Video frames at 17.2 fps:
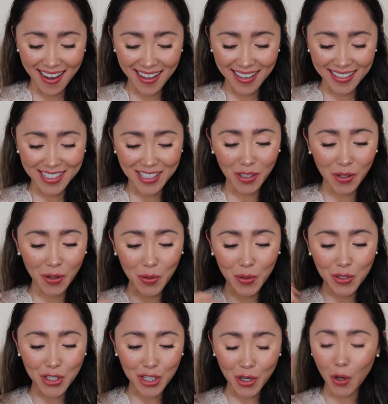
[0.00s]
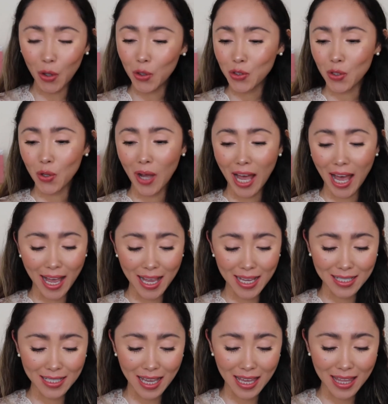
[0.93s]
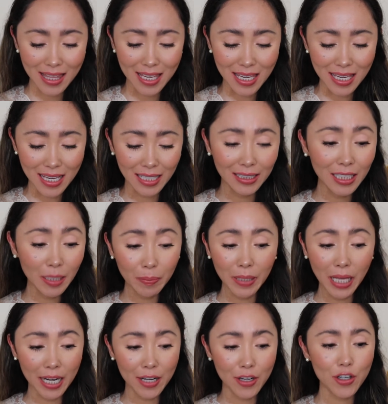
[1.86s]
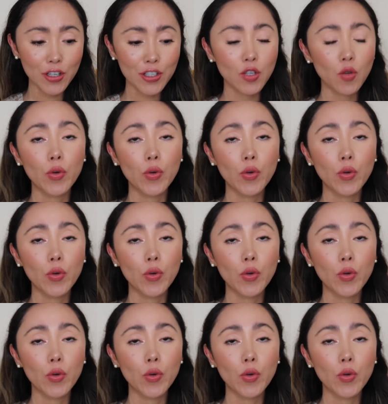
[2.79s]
So she also has the lip liners,